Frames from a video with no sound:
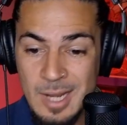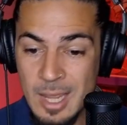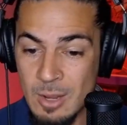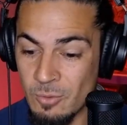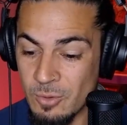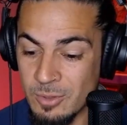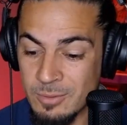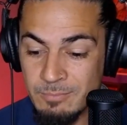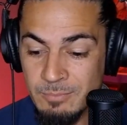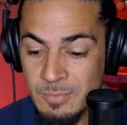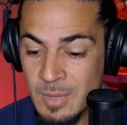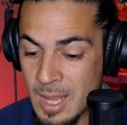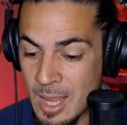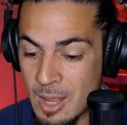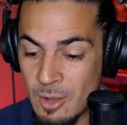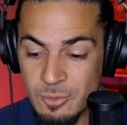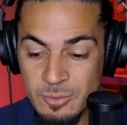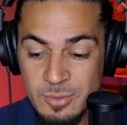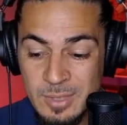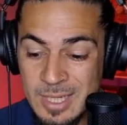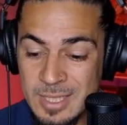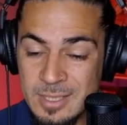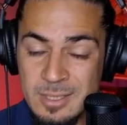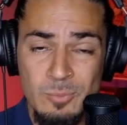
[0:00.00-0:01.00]
I
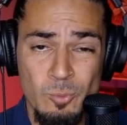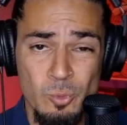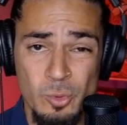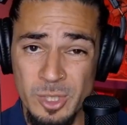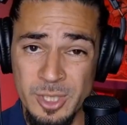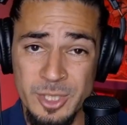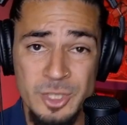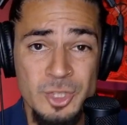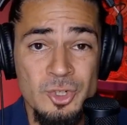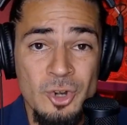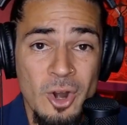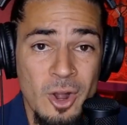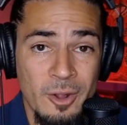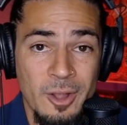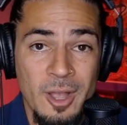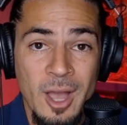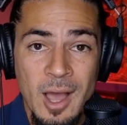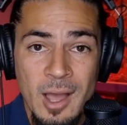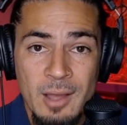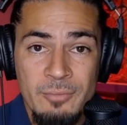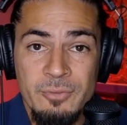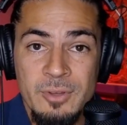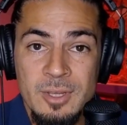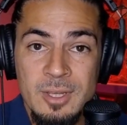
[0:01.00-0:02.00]
would get some really strong
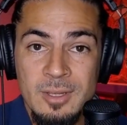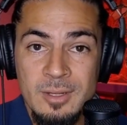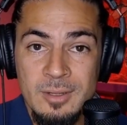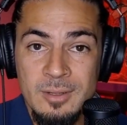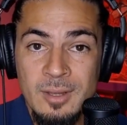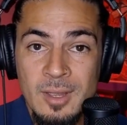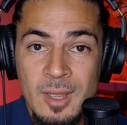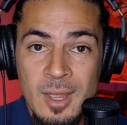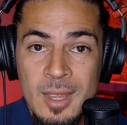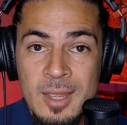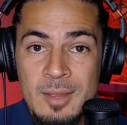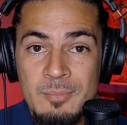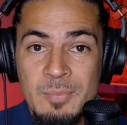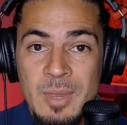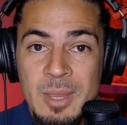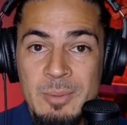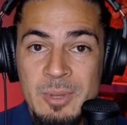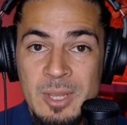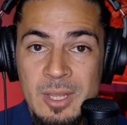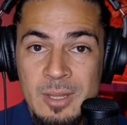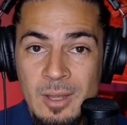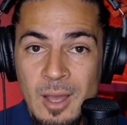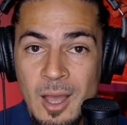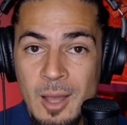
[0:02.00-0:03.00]
coffee and
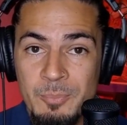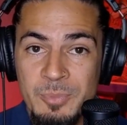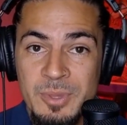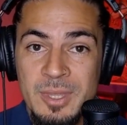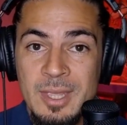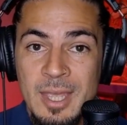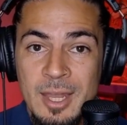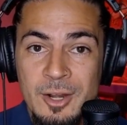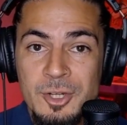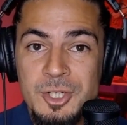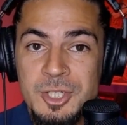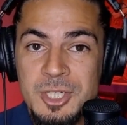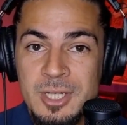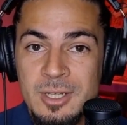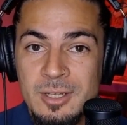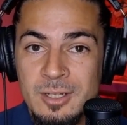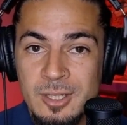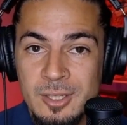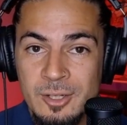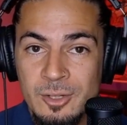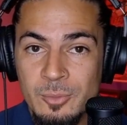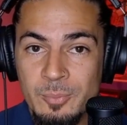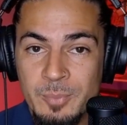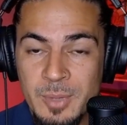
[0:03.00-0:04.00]
maybe up the energy a
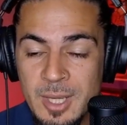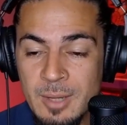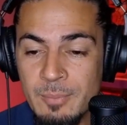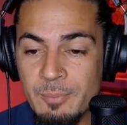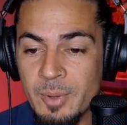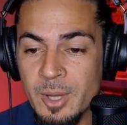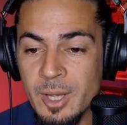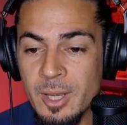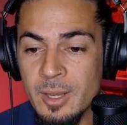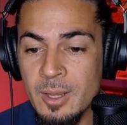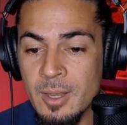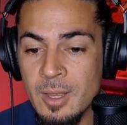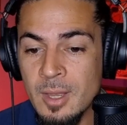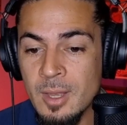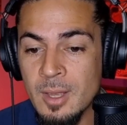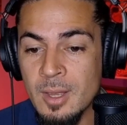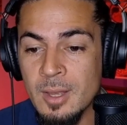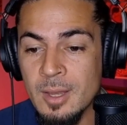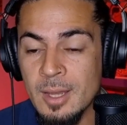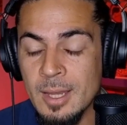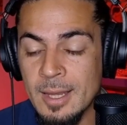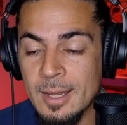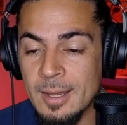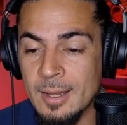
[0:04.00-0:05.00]
little bit, but
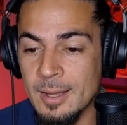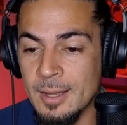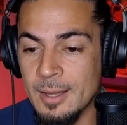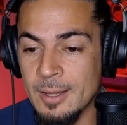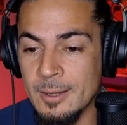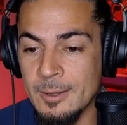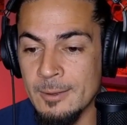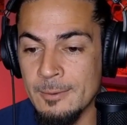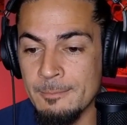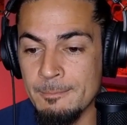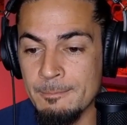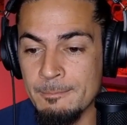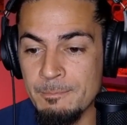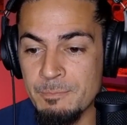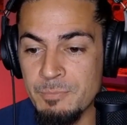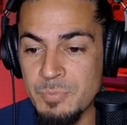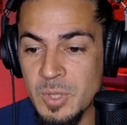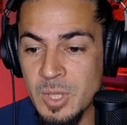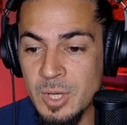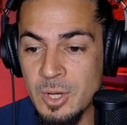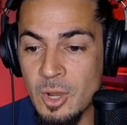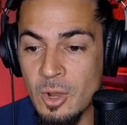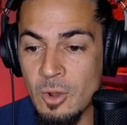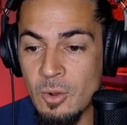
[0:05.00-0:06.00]

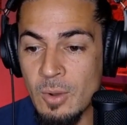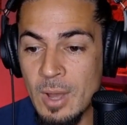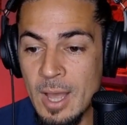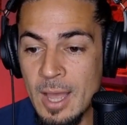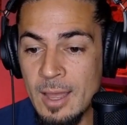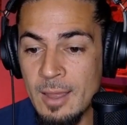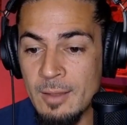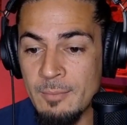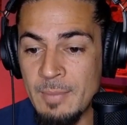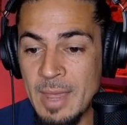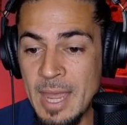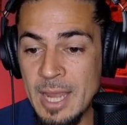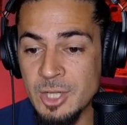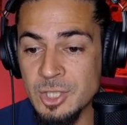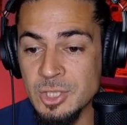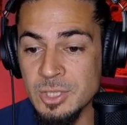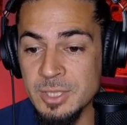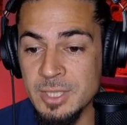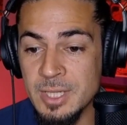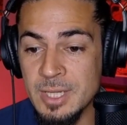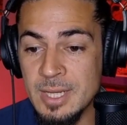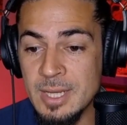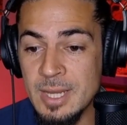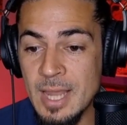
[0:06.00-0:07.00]
I'm
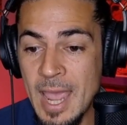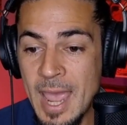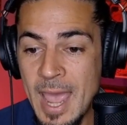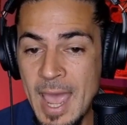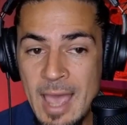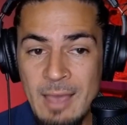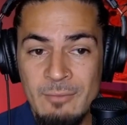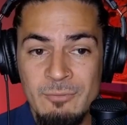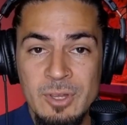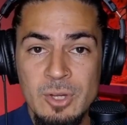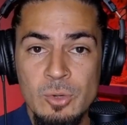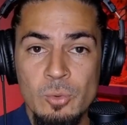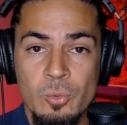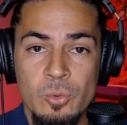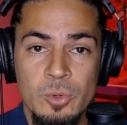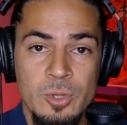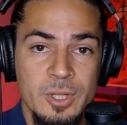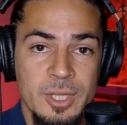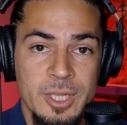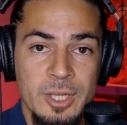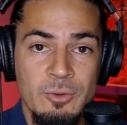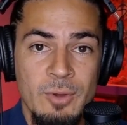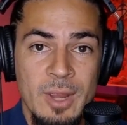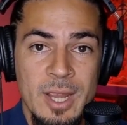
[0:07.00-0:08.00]
actually having
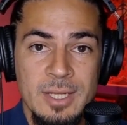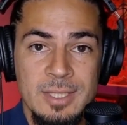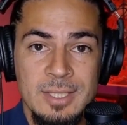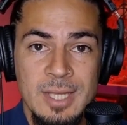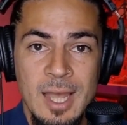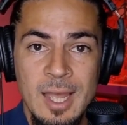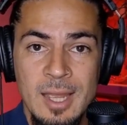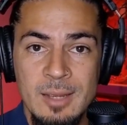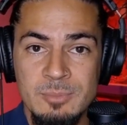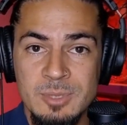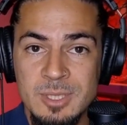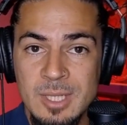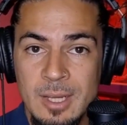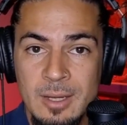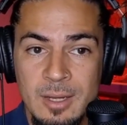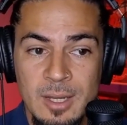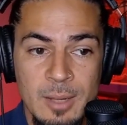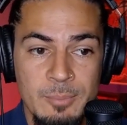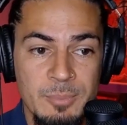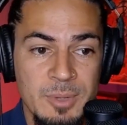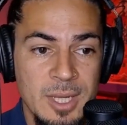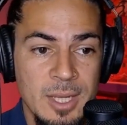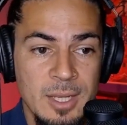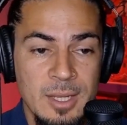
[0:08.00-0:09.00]
really great times. Like,
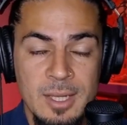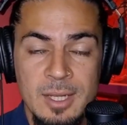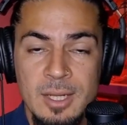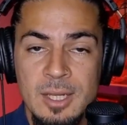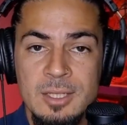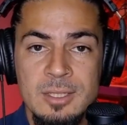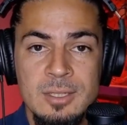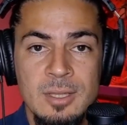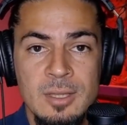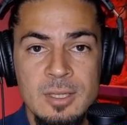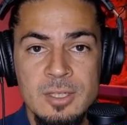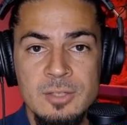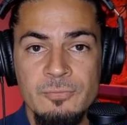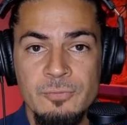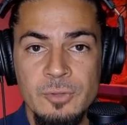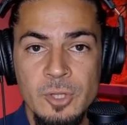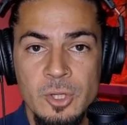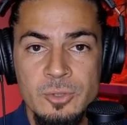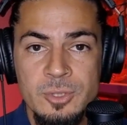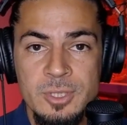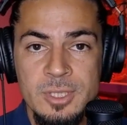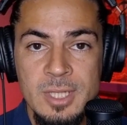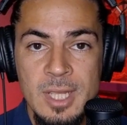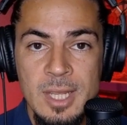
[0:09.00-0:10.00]
I'm kicking into this
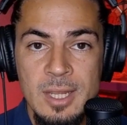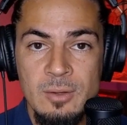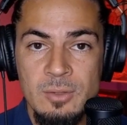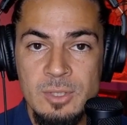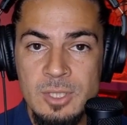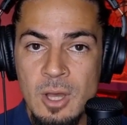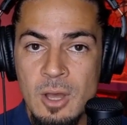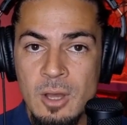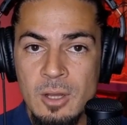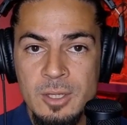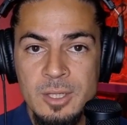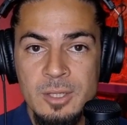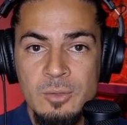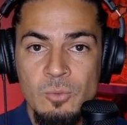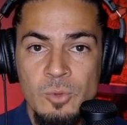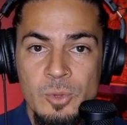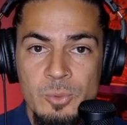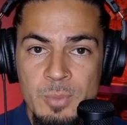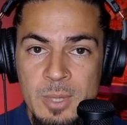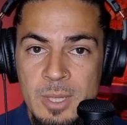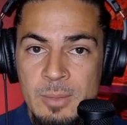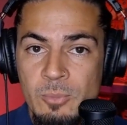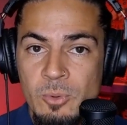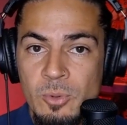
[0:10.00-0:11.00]
flow state, talking with
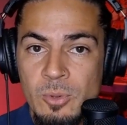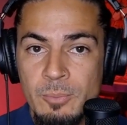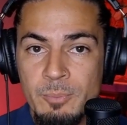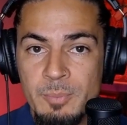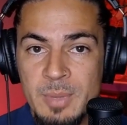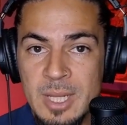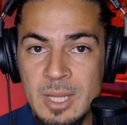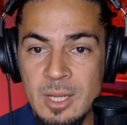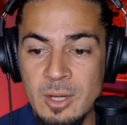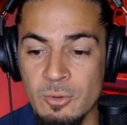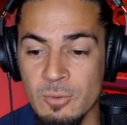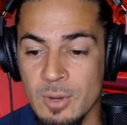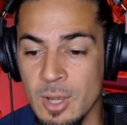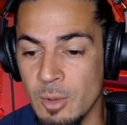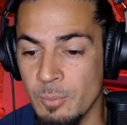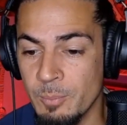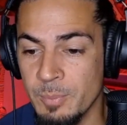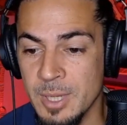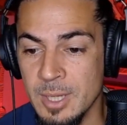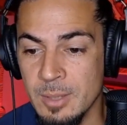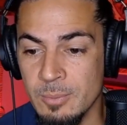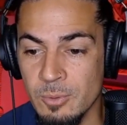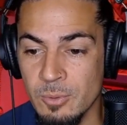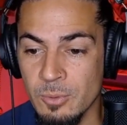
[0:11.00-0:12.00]
people and being around
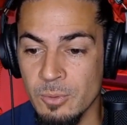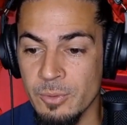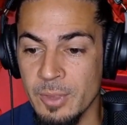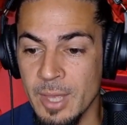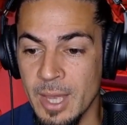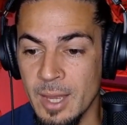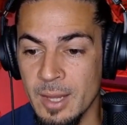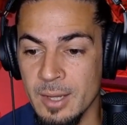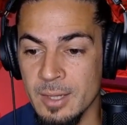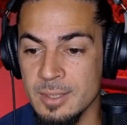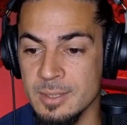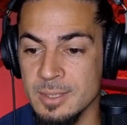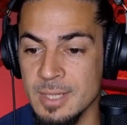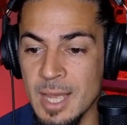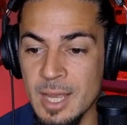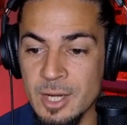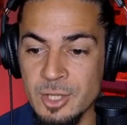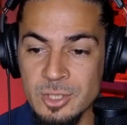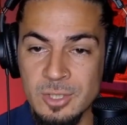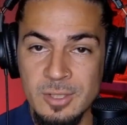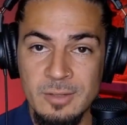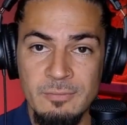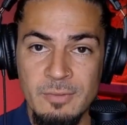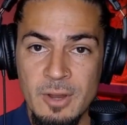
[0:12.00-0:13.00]
people that is
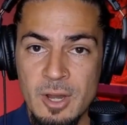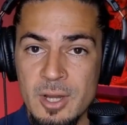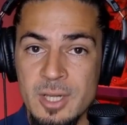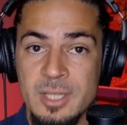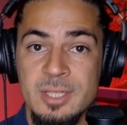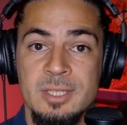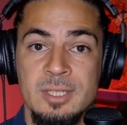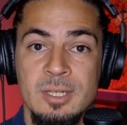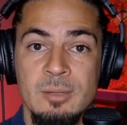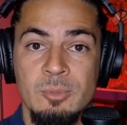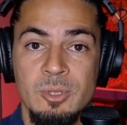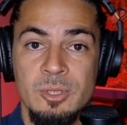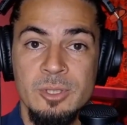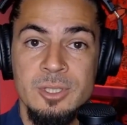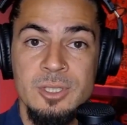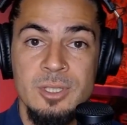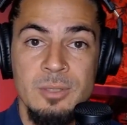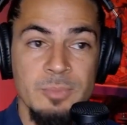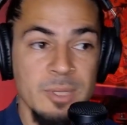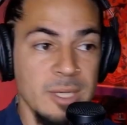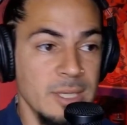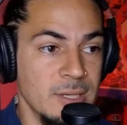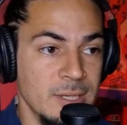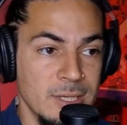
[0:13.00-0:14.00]
actually very similar to
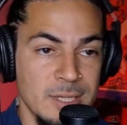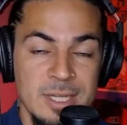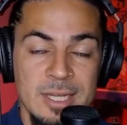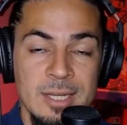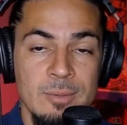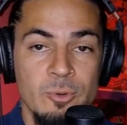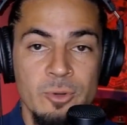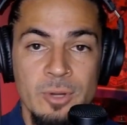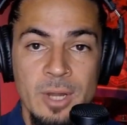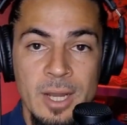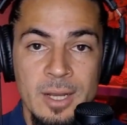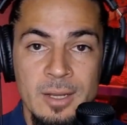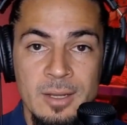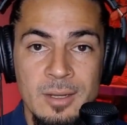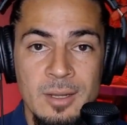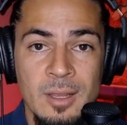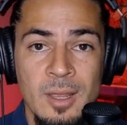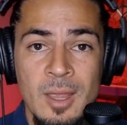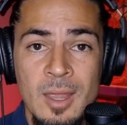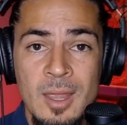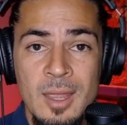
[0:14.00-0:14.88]
being inebriated.